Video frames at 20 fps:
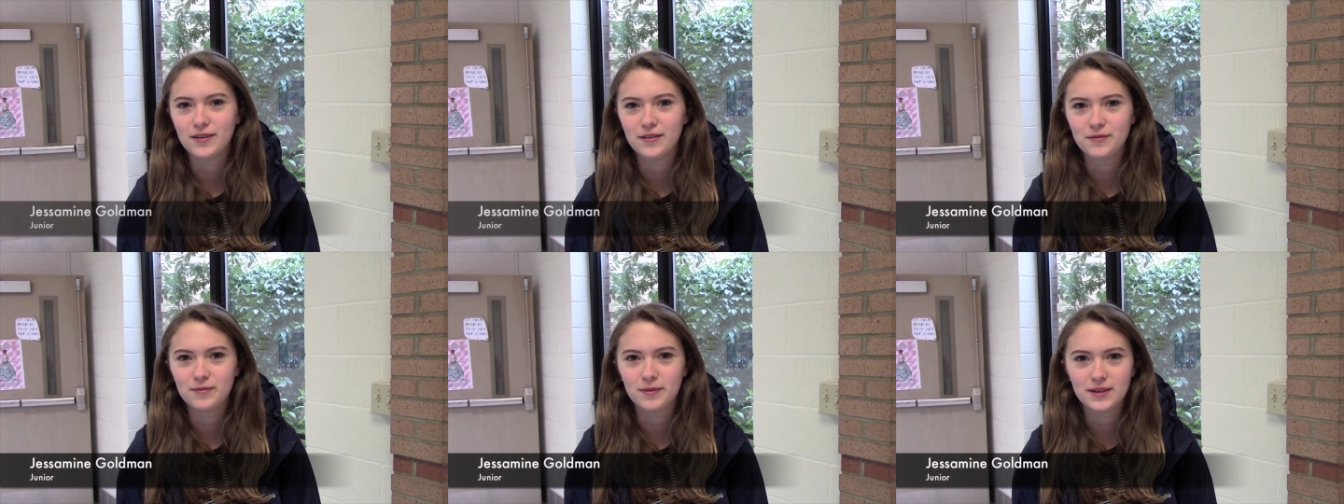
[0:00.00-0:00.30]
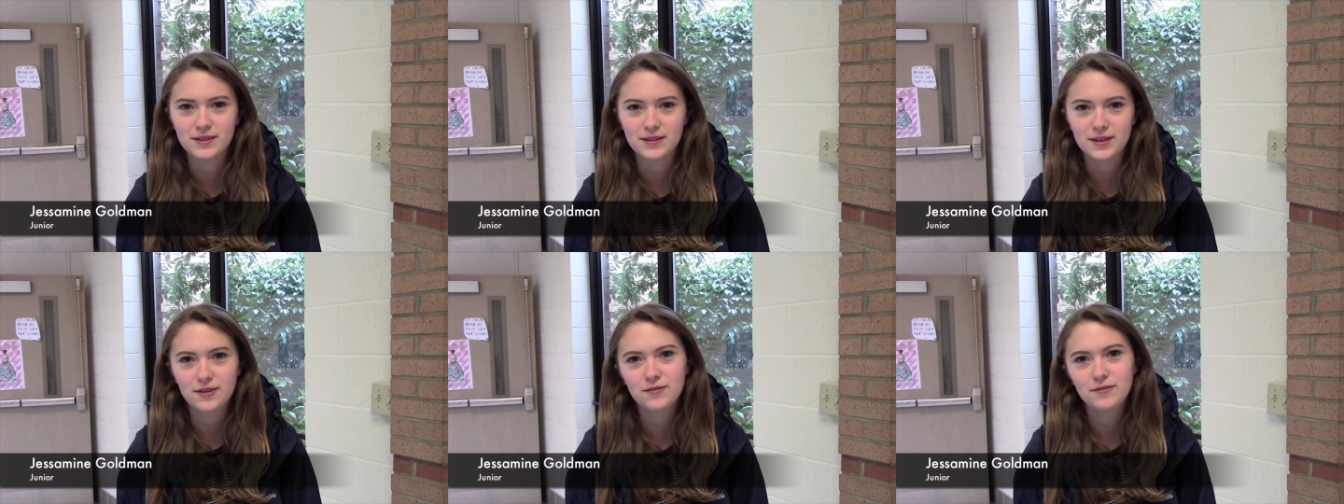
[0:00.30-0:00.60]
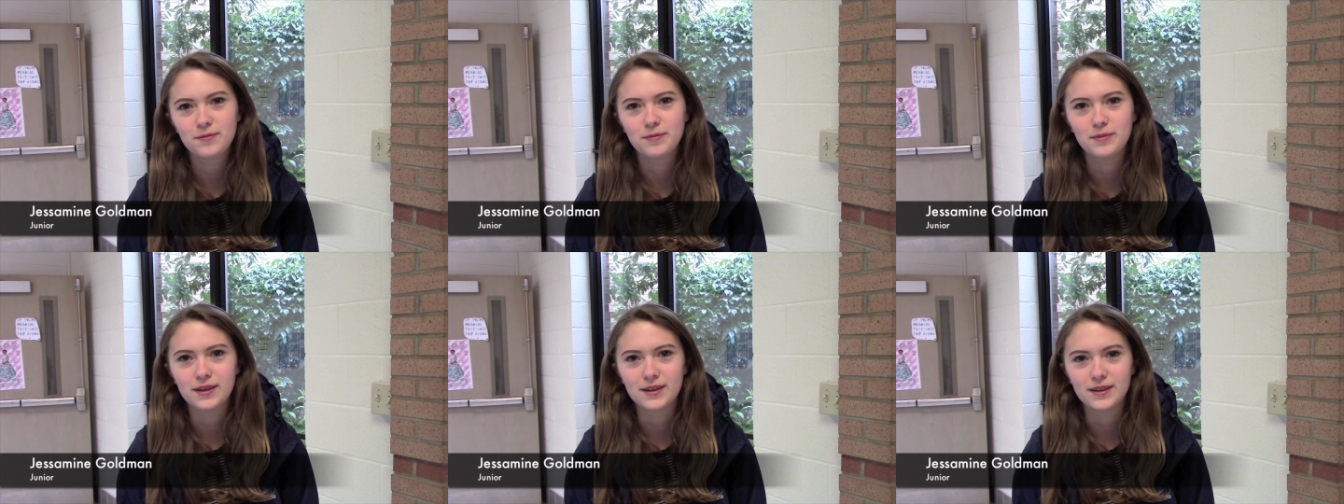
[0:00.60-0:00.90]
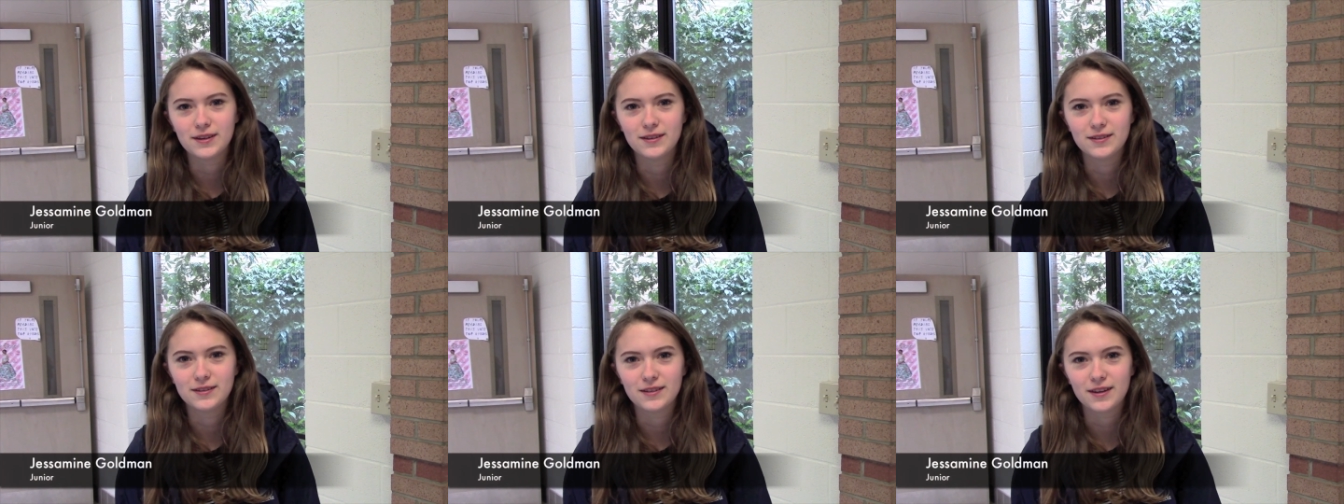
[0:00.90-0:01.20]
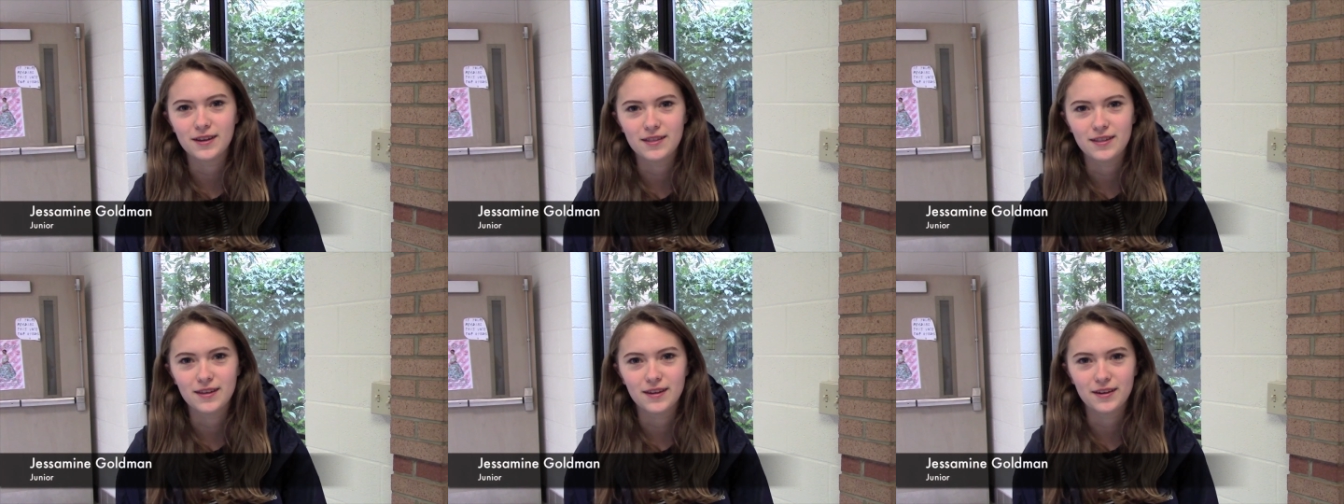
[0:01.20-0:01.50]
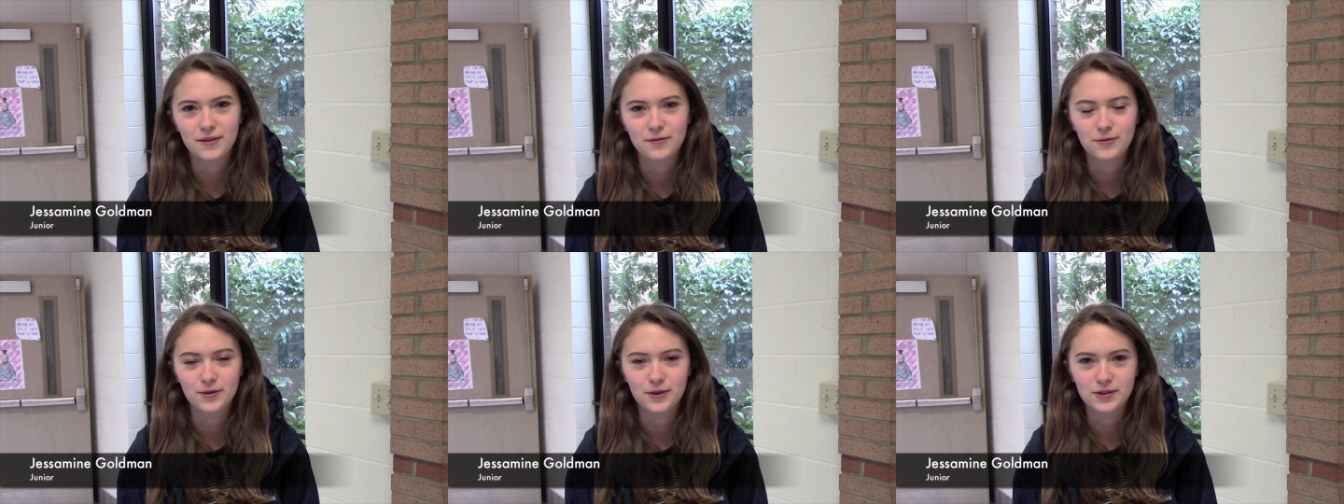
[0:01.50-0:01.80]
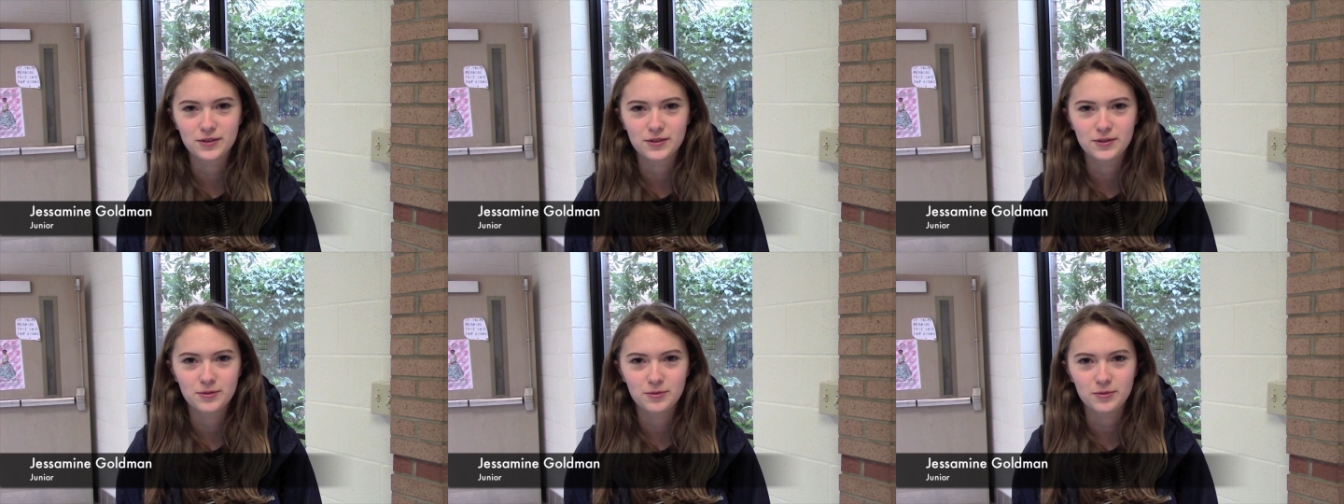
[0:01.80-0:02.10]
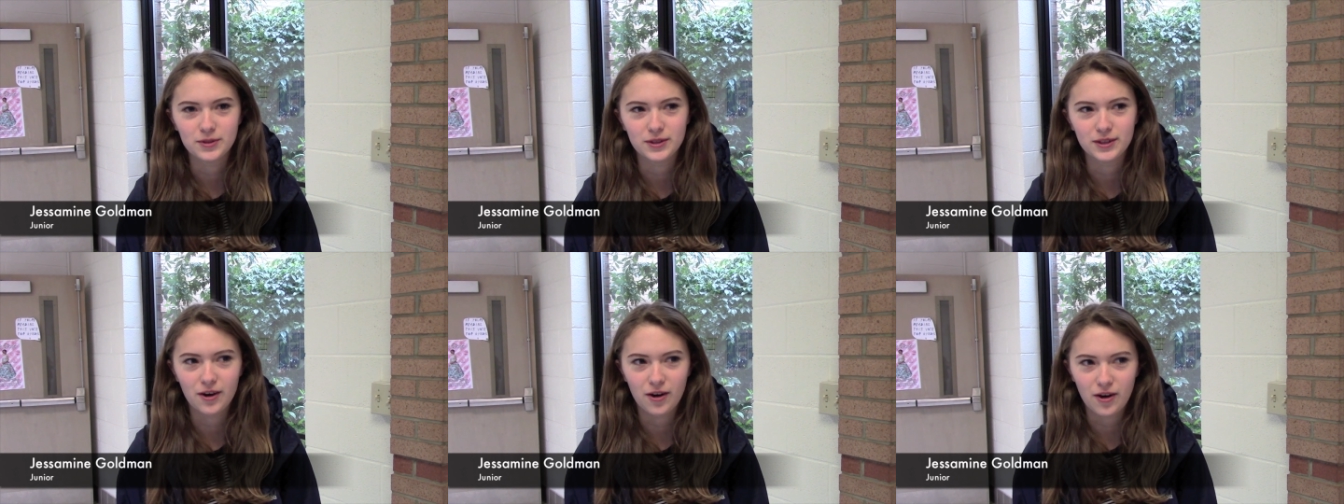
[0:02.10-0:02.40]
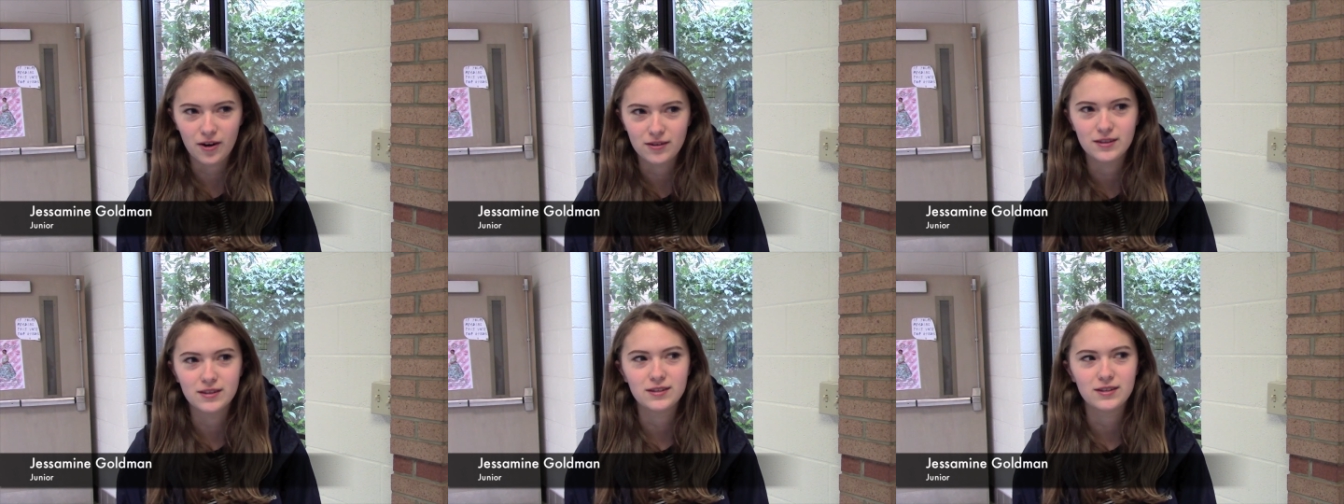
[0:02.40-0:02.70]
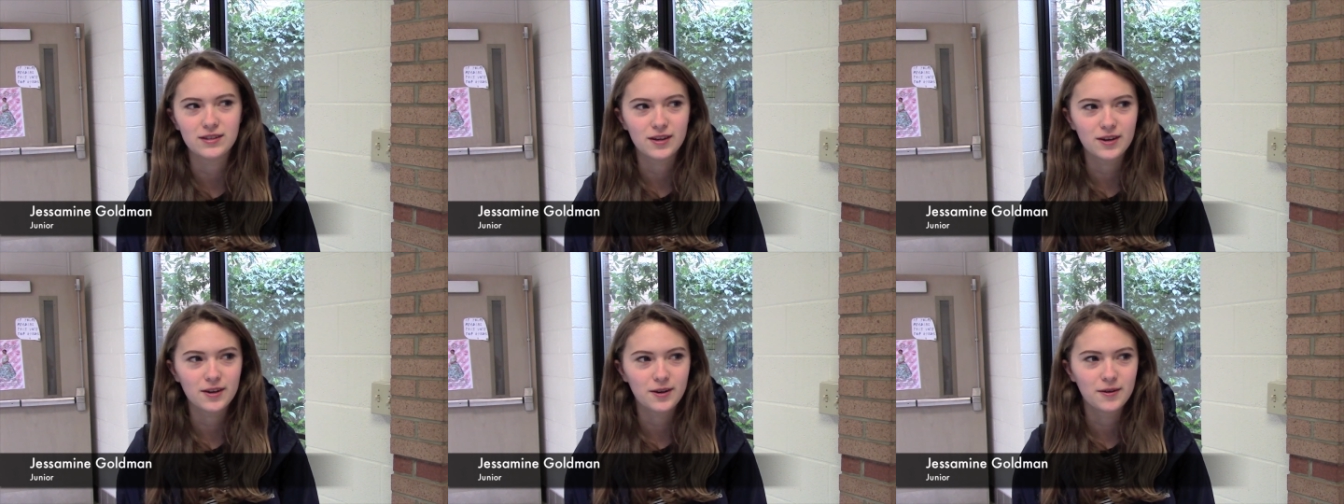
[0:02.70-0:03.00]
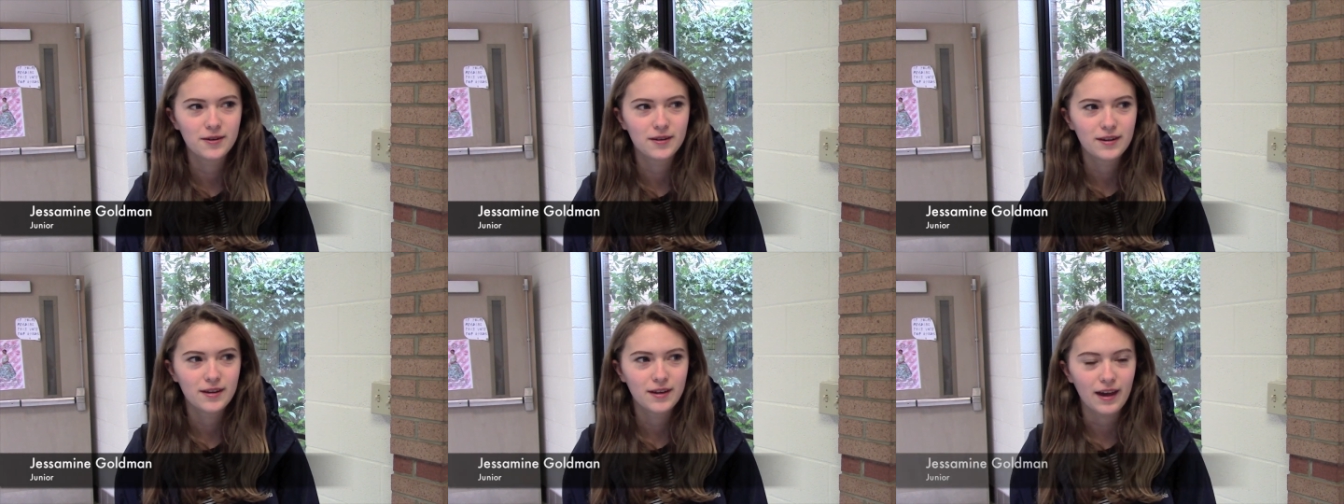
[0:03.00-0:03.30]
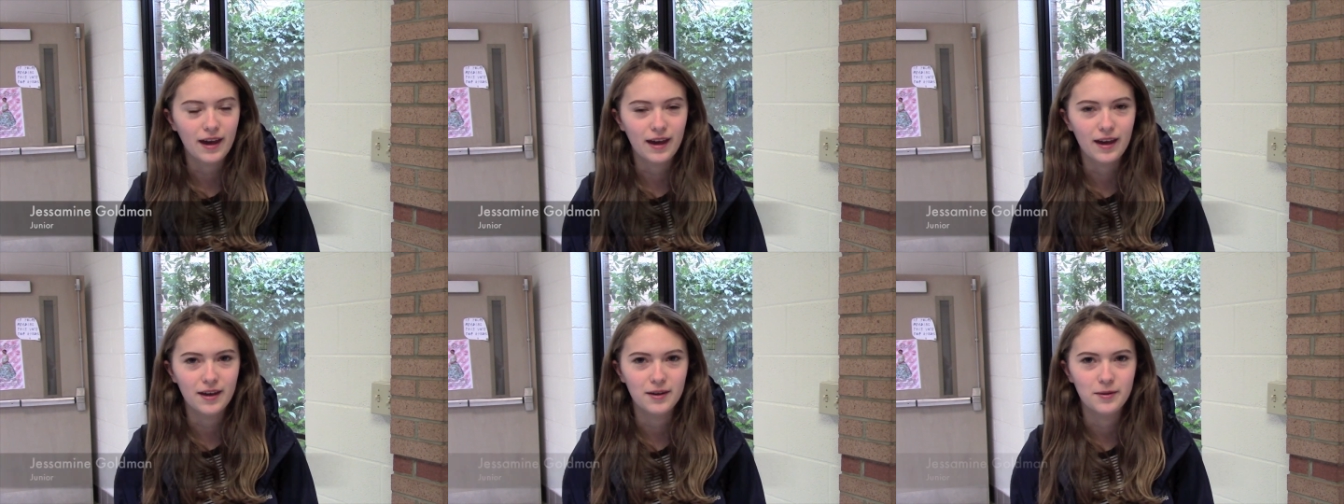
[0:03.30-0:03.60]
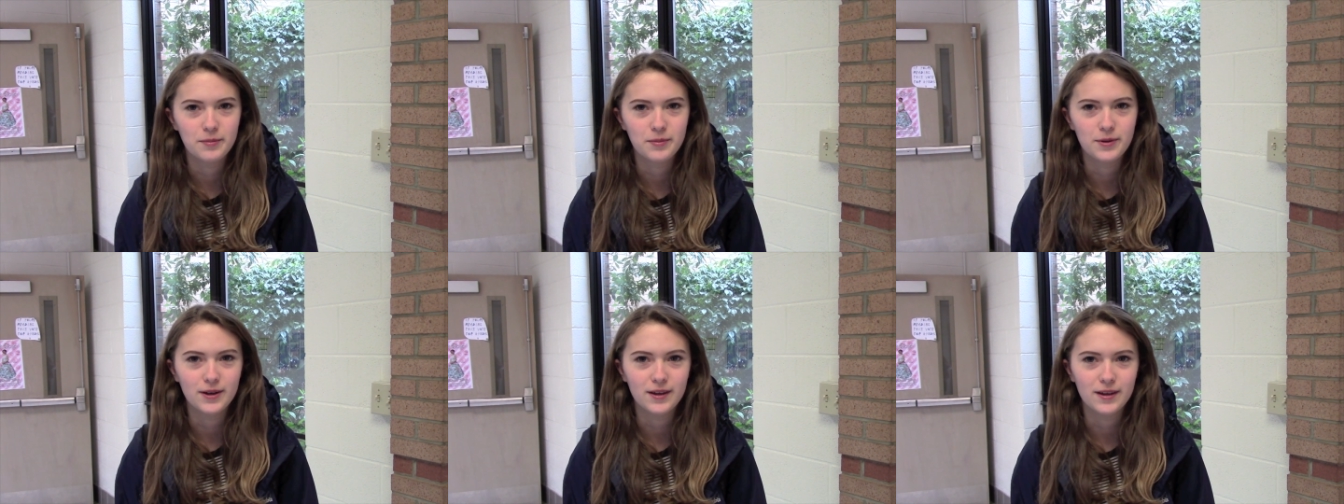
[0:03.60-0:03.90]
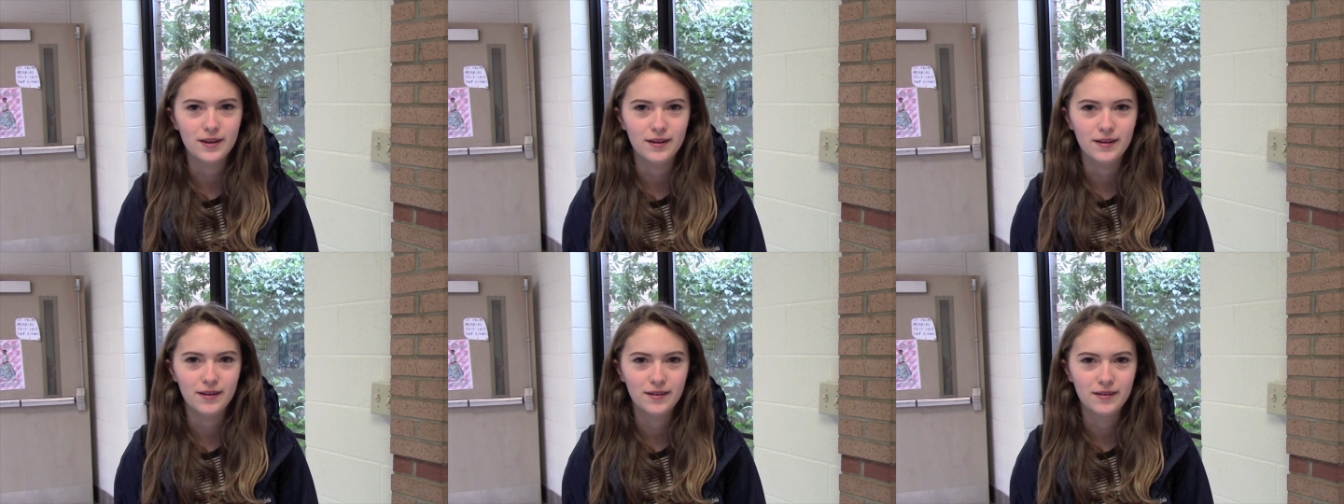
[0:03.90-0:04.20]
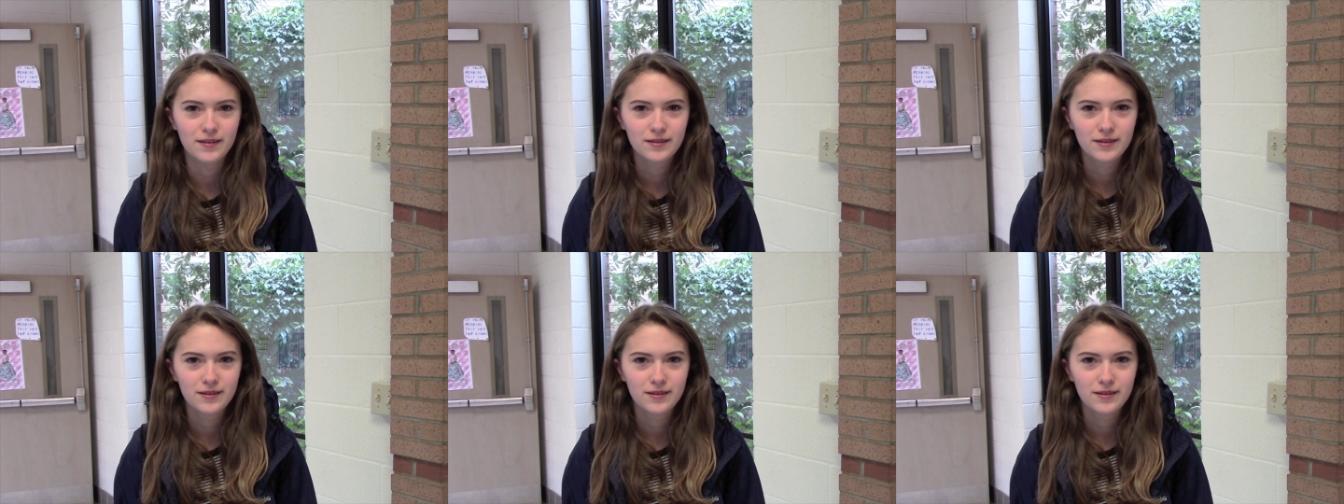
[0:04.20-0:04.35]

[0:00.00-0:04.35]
of myself because I think I've worked really hard this year and put in